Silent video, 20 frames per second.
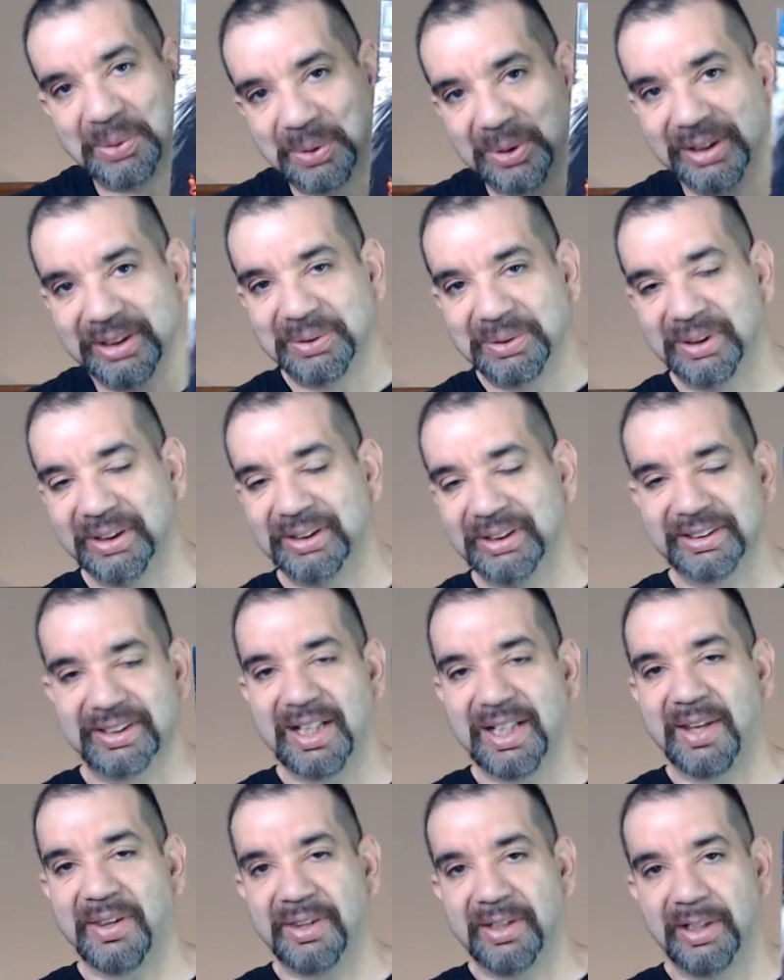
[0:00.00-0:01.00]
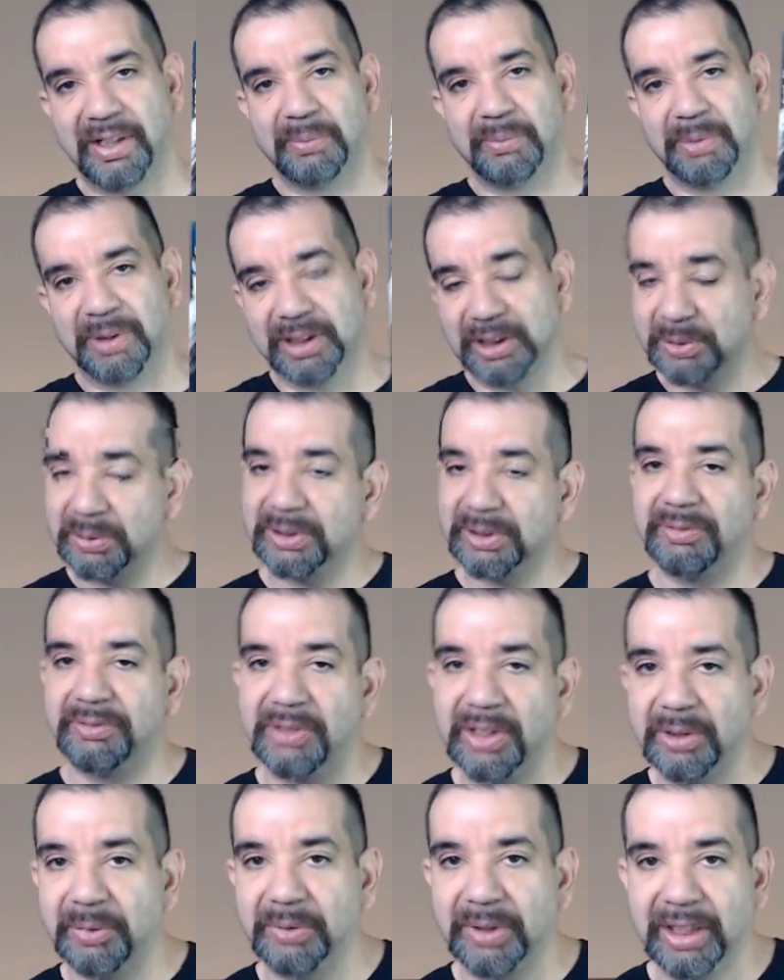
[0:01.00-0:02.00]
is really just not there. But this was a
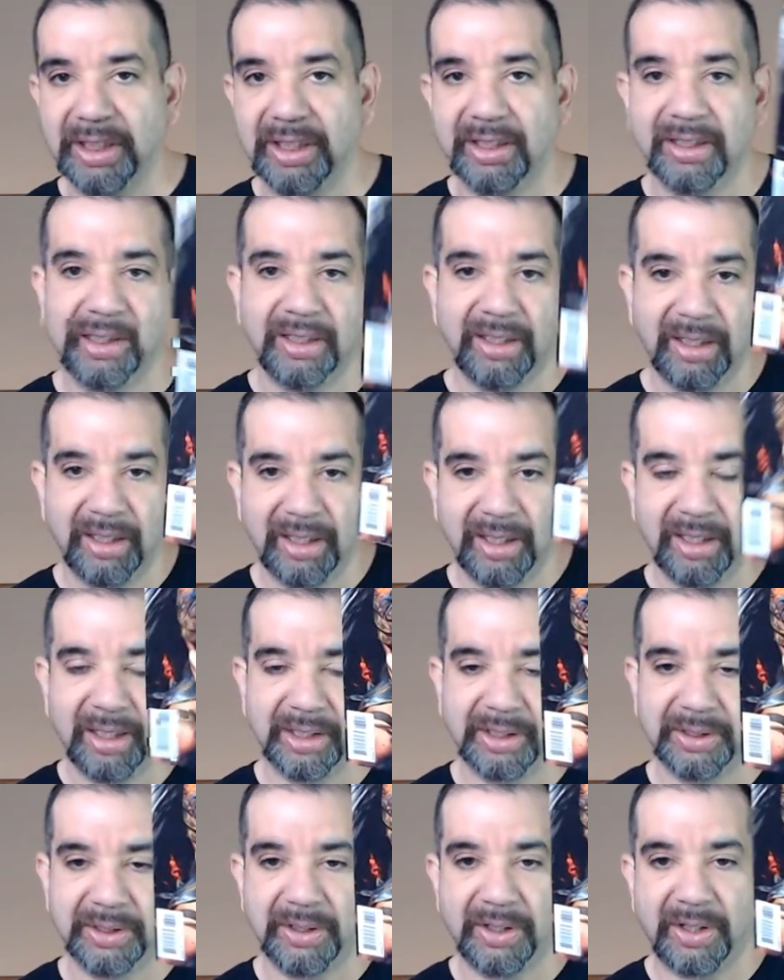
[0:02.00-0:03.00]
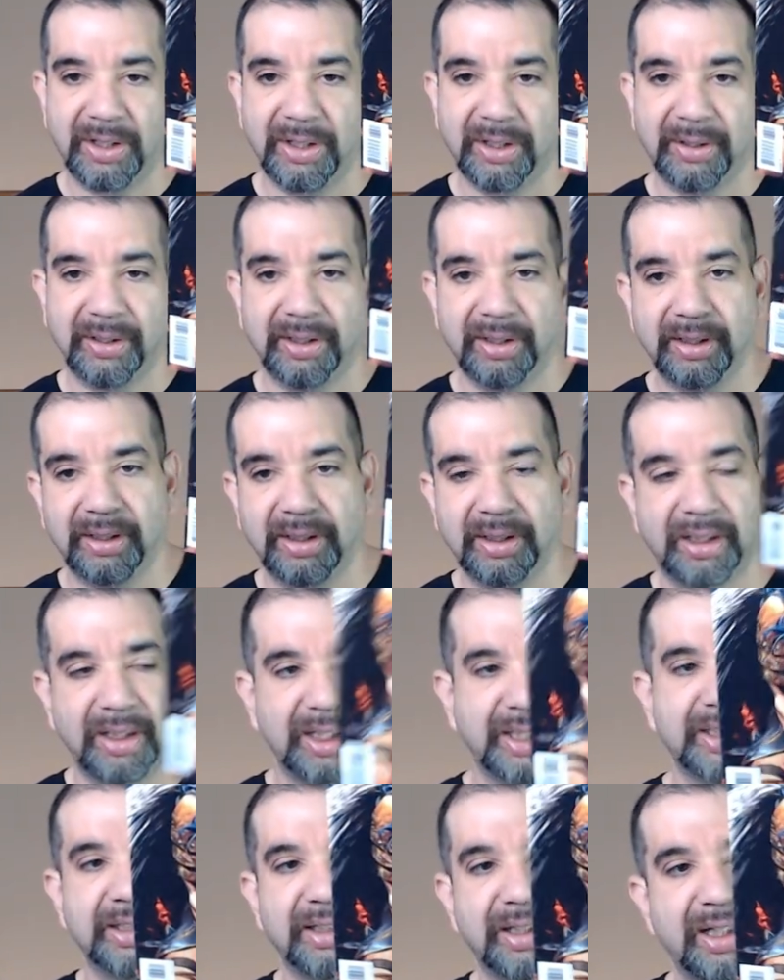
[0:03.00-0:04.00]
fun read, uh, good art. I
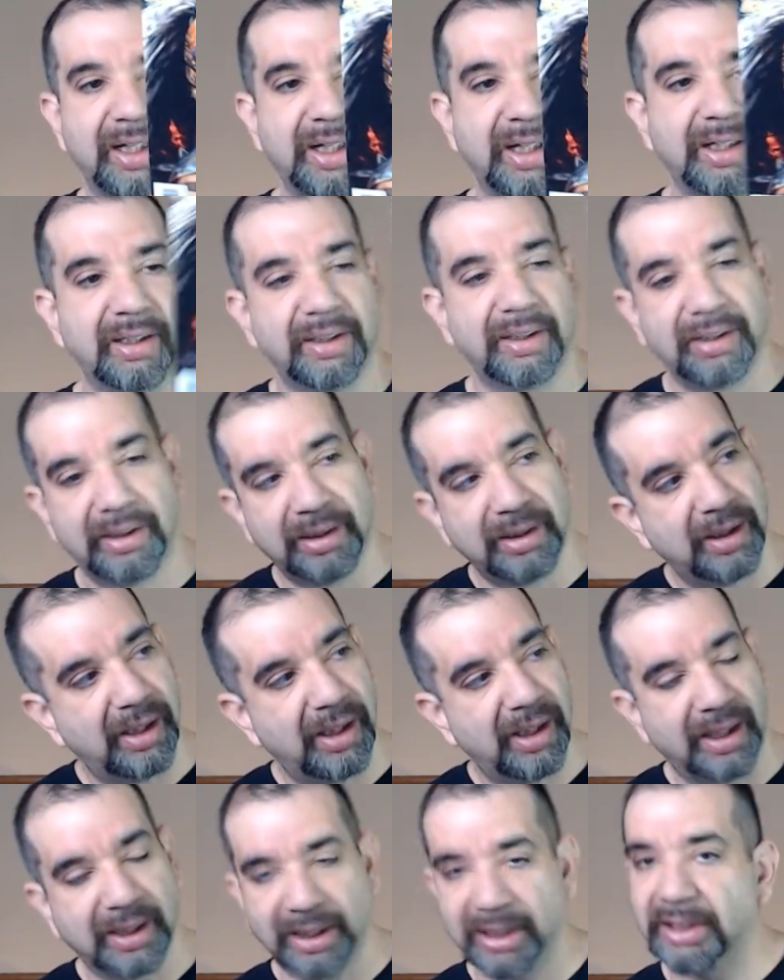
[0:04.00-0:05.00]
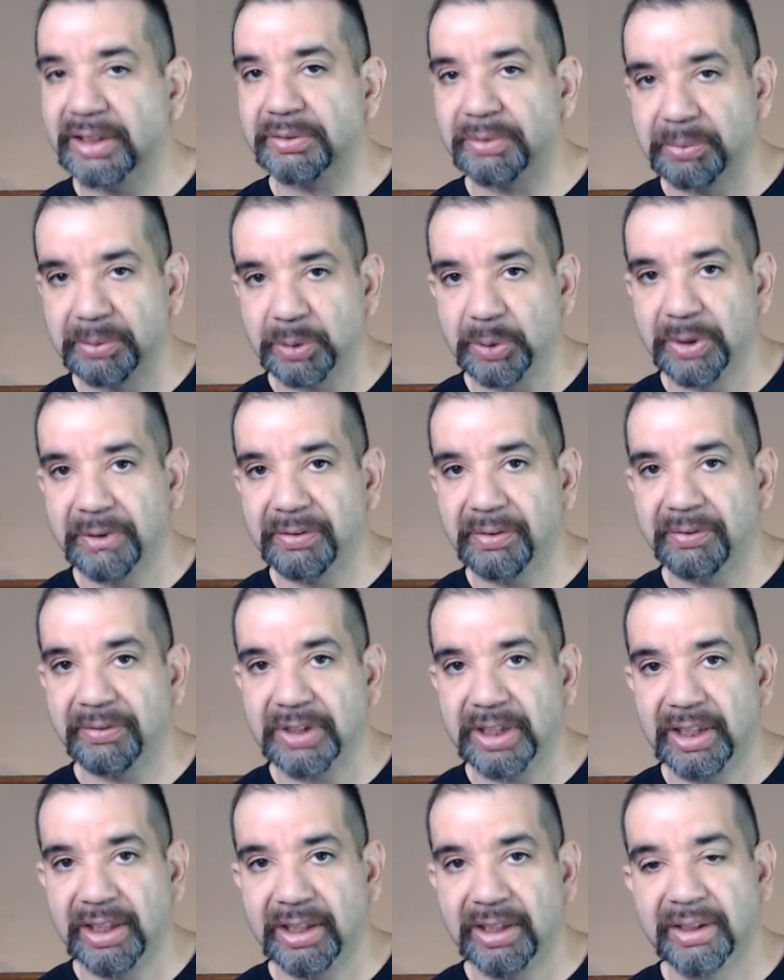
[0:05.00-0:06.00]
get a lot. Uh, again, it's from
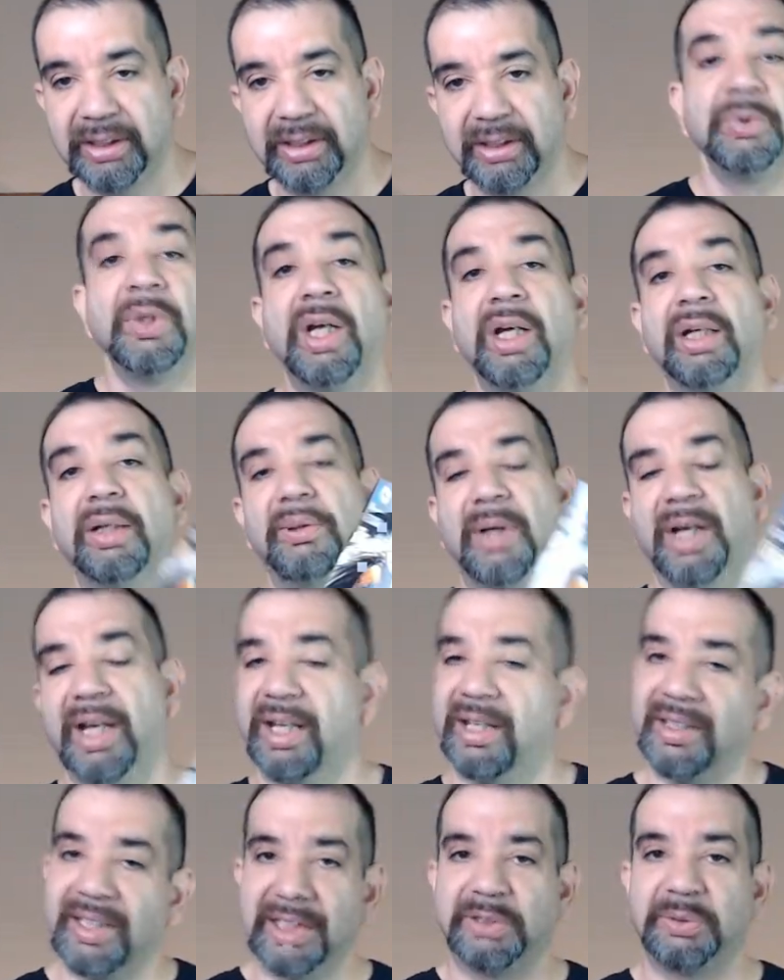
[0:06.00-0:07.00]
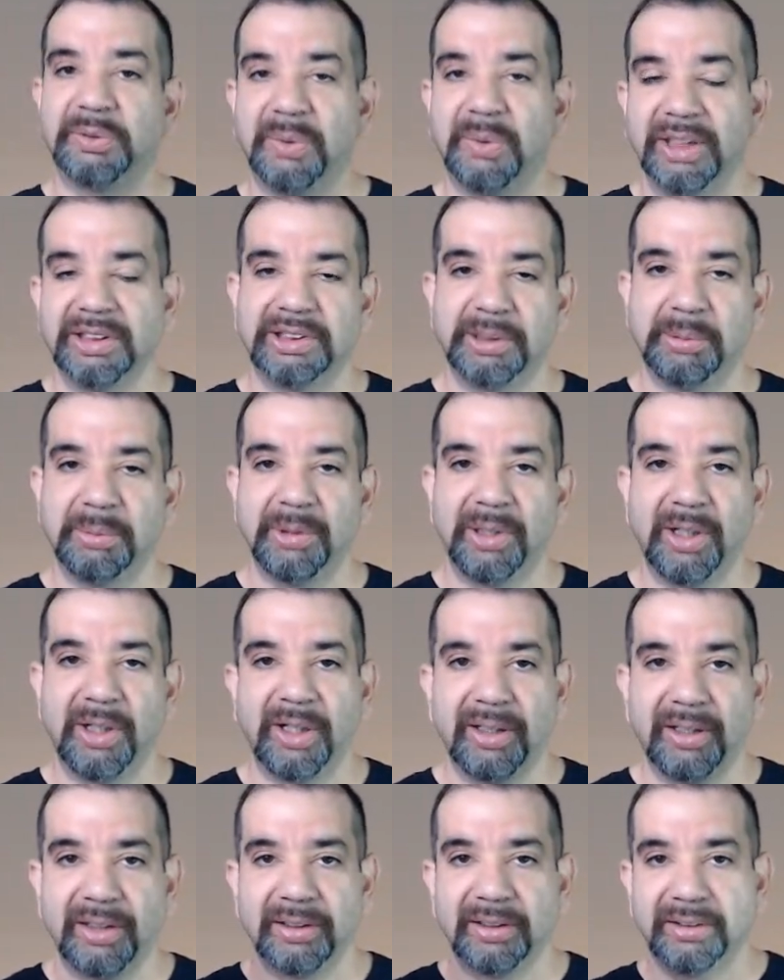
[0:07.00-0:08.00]
2015. Well, hey, thanks for watching Triple
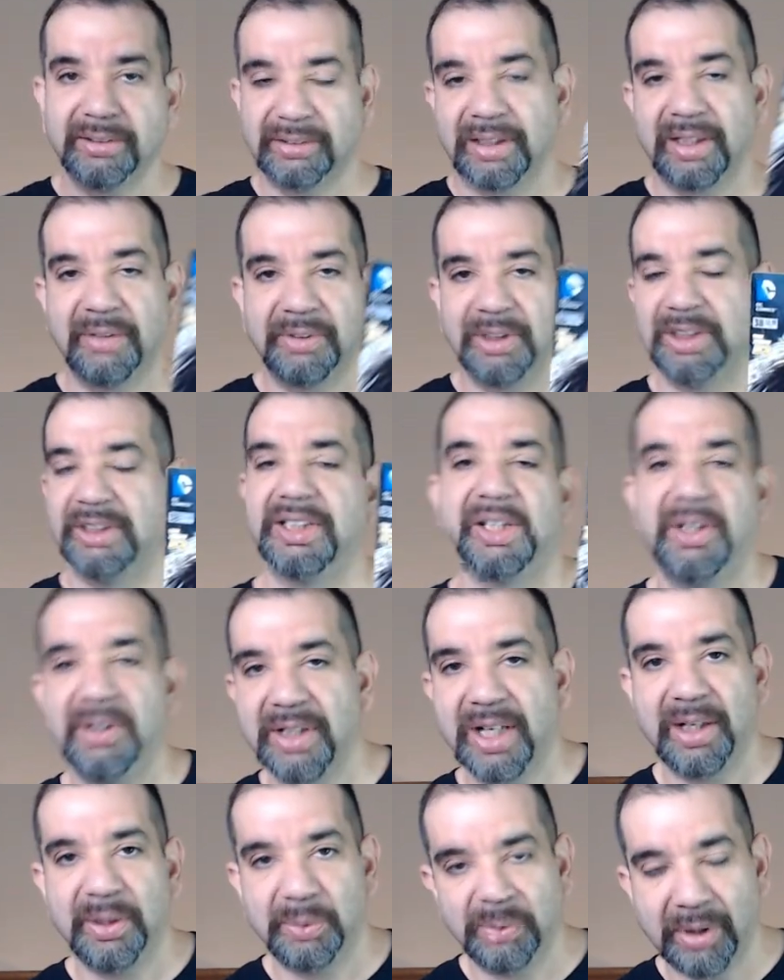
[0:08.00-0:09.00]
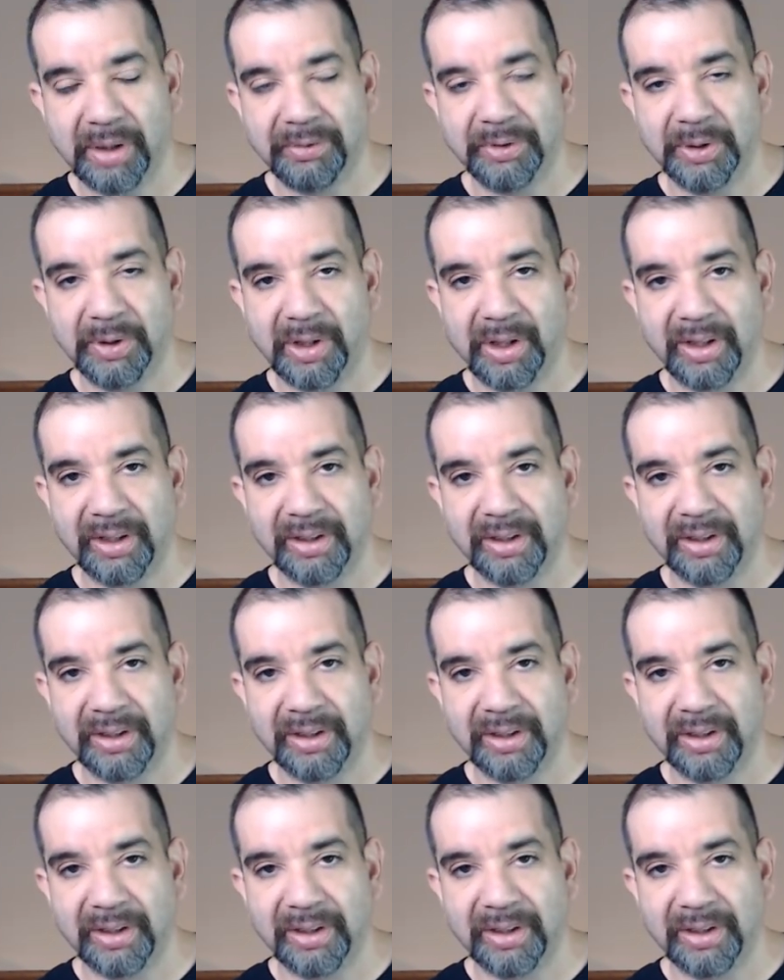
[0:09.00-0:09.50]
R. Have a good day or night wherever you are.